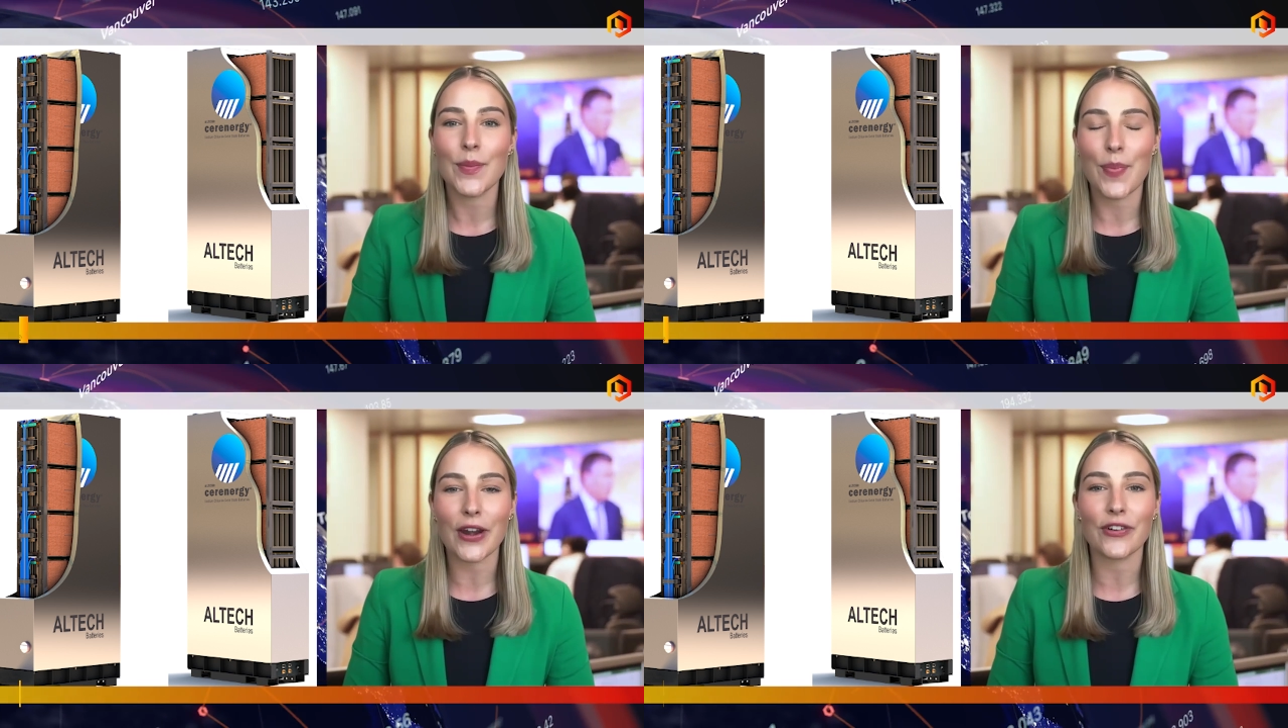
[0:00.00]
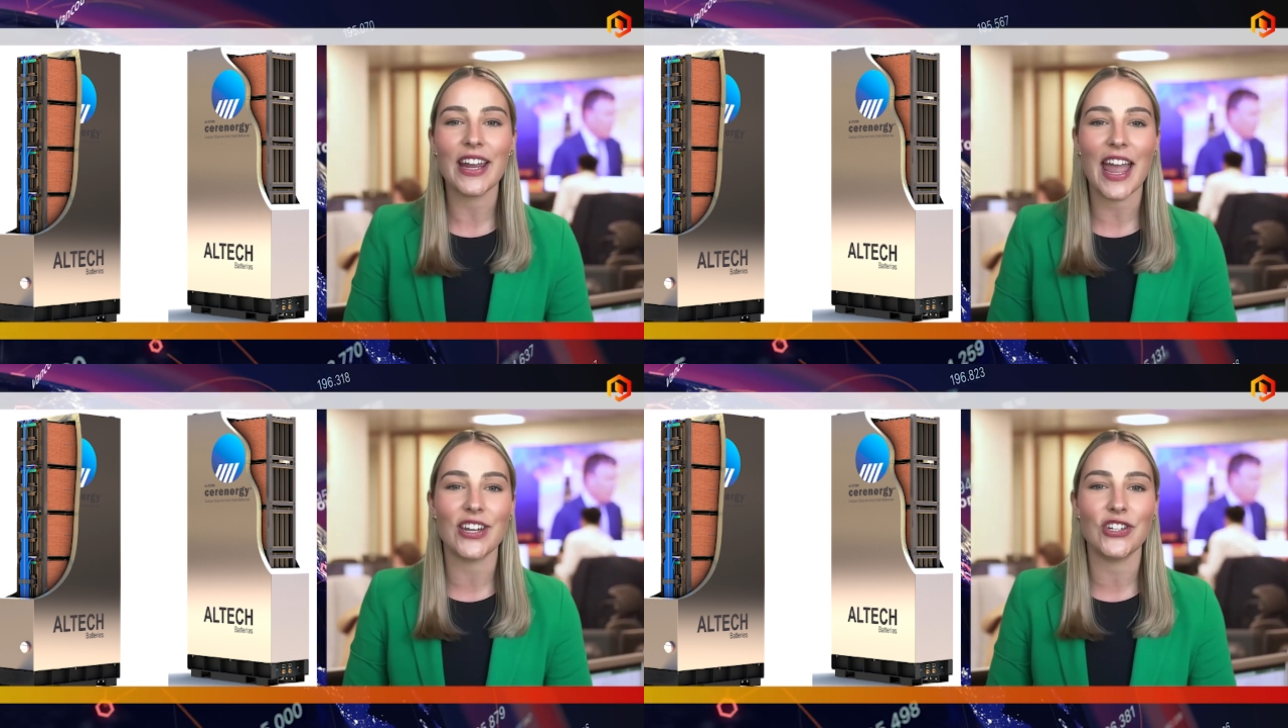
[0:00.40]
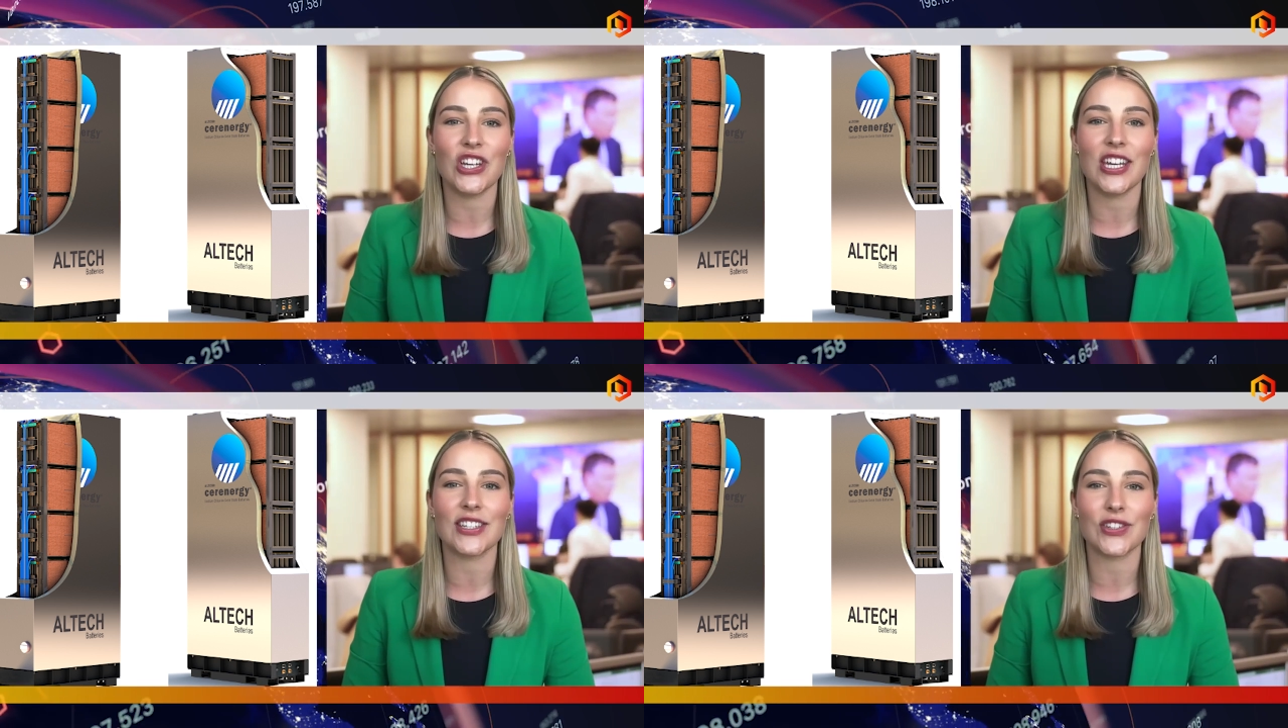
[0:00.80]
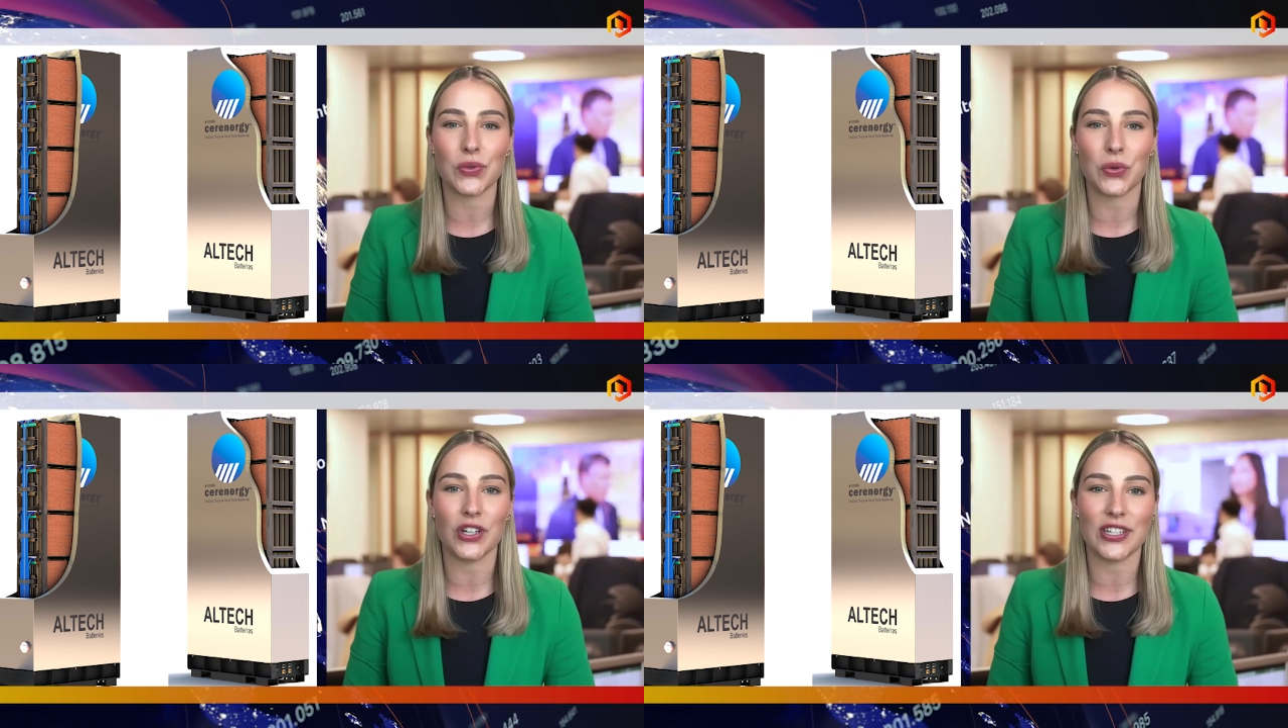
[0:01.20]
Battery Energy
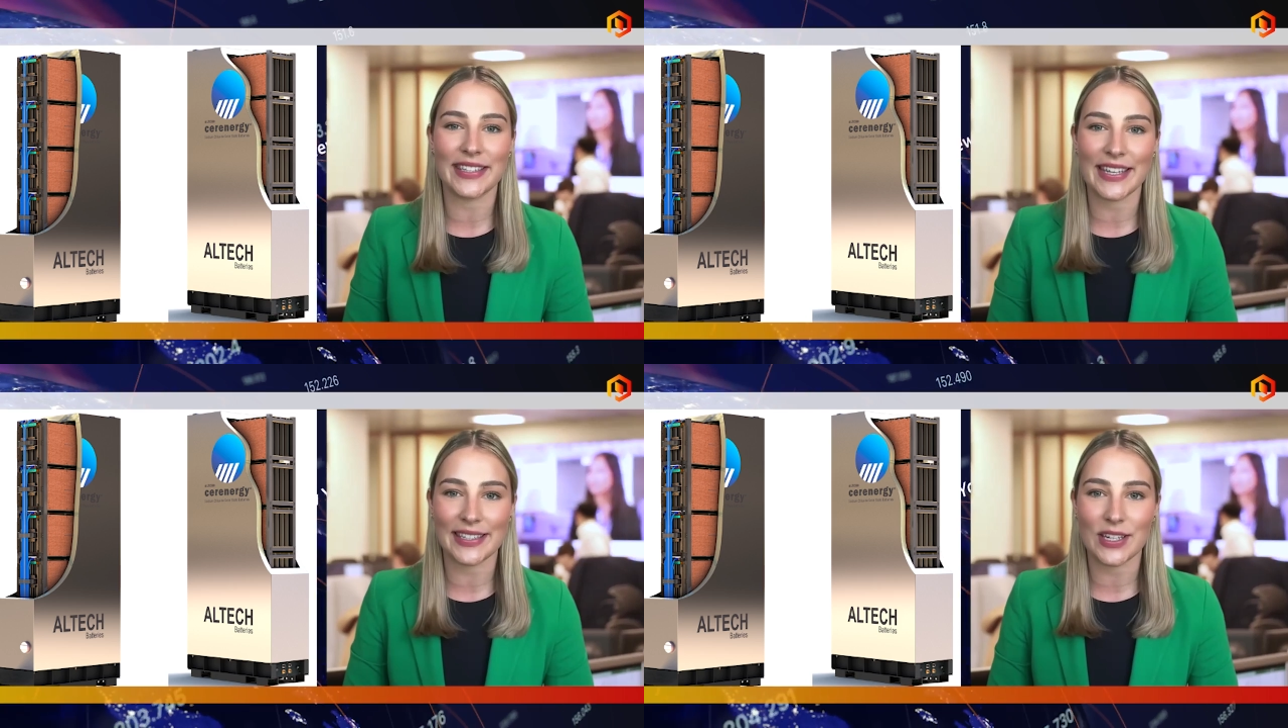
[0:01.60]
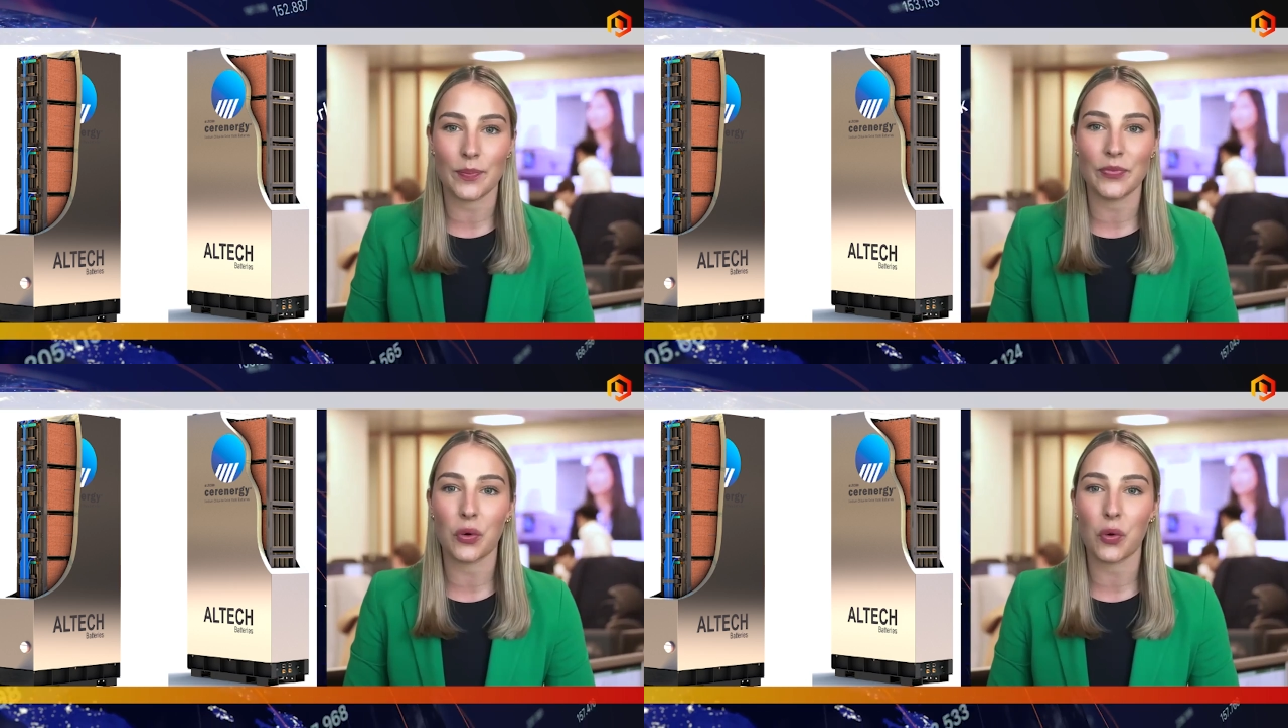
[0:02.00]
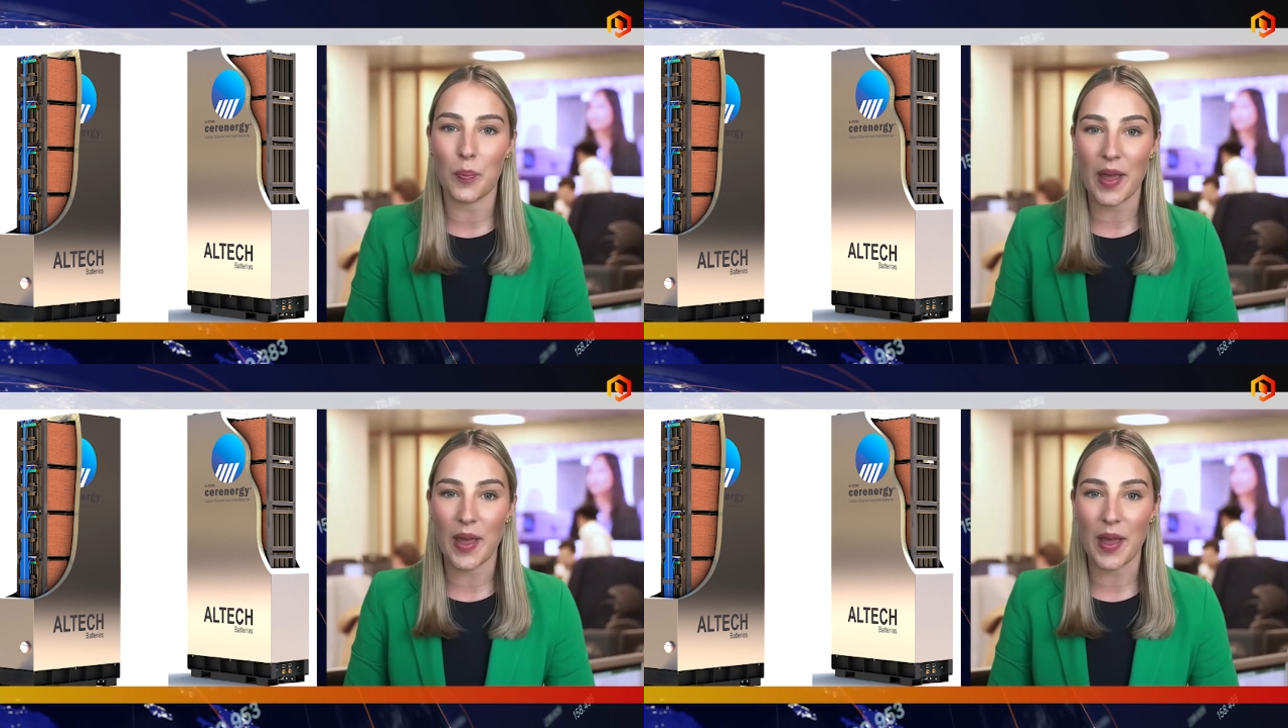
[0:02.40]
Storage System, or